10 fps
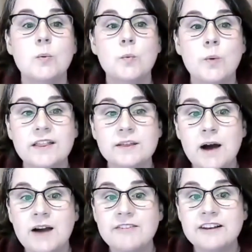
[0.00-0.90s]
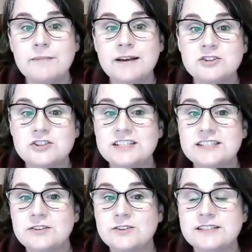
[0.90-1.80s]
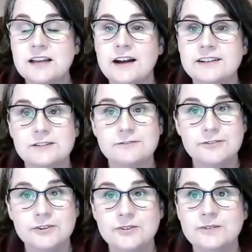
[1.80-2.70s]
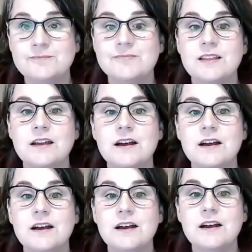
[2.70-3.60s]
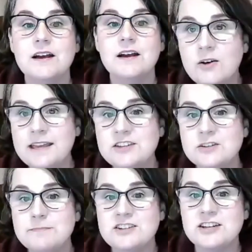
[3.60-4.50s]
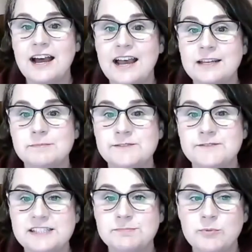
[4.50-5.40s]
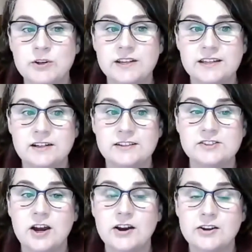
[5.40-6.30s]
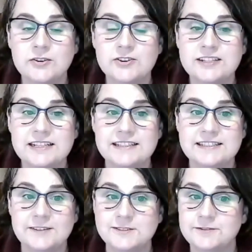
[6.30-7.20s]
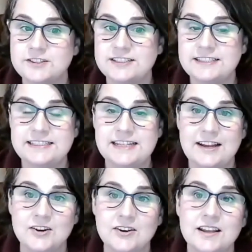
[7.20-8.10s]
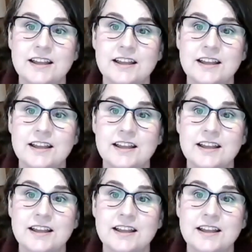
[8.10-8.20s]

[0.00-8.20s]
While the poverty measure just includes the cost of food, all major budget items faced by working adults are included in the self-sufficiency standard.